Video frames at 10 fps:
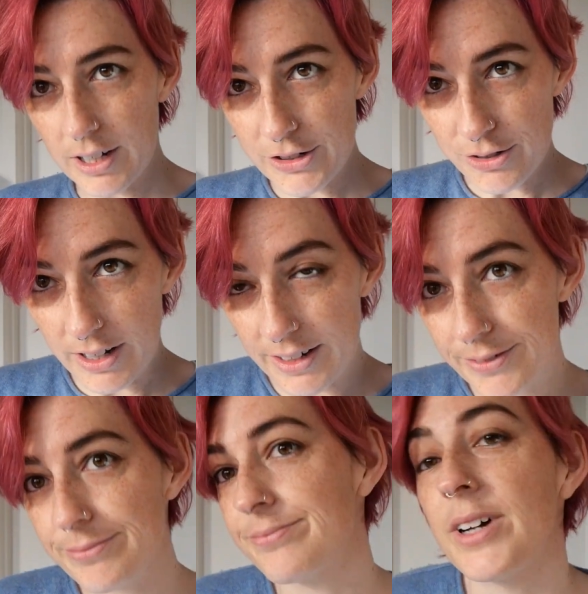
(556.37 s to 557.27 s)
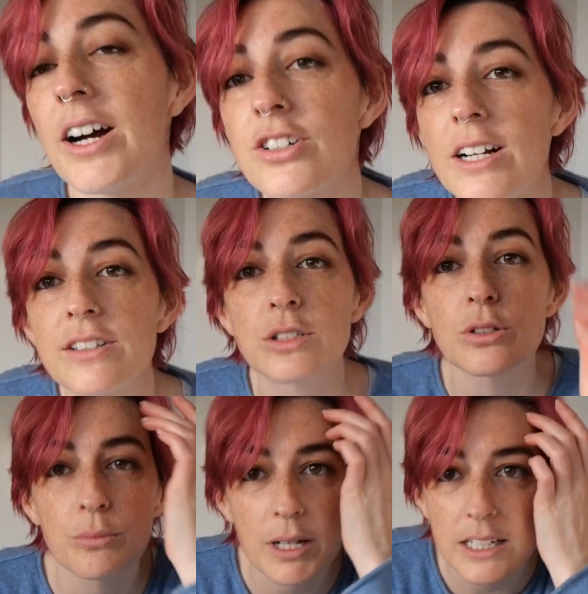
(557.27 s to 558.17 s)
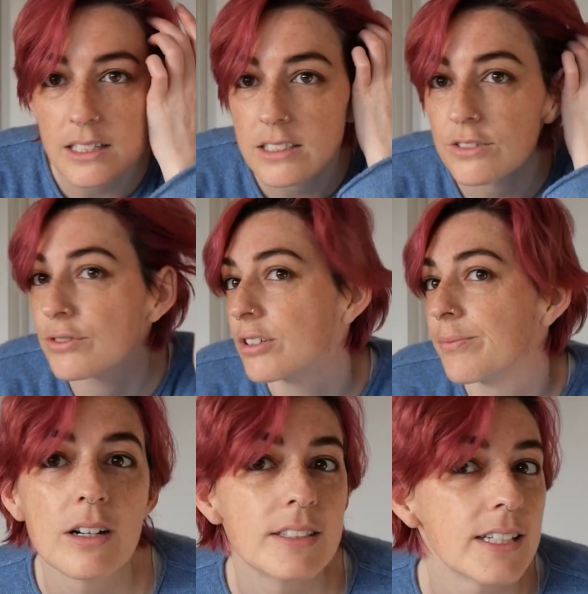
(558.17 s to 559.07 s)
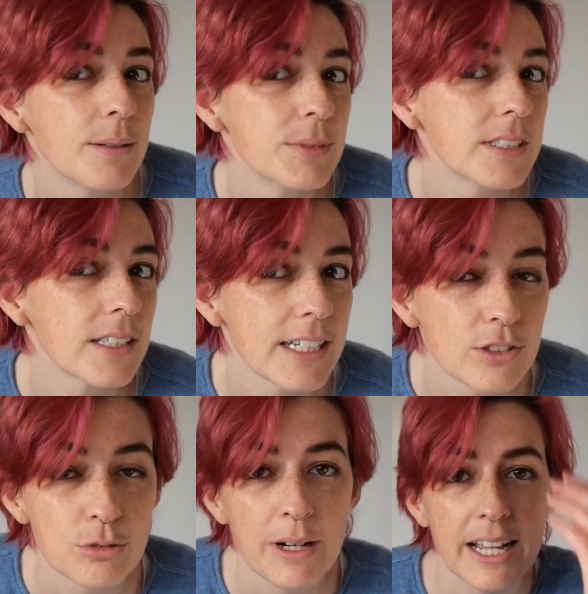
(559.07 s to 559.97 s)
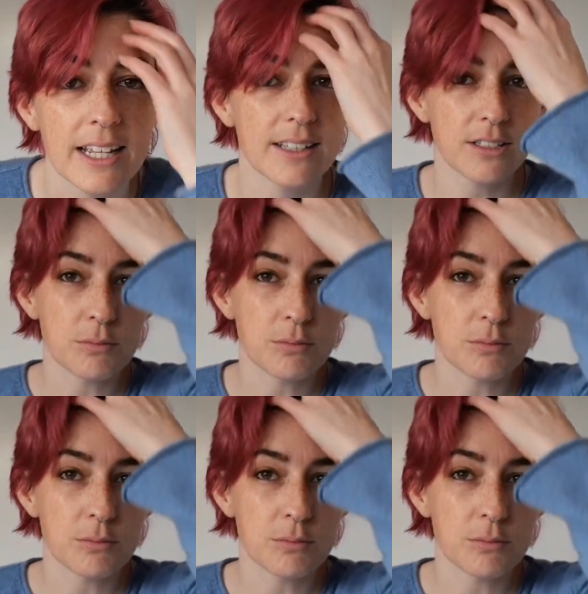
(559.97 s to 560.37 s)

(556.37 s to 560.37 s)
I tried so many different attempts to like do my hair this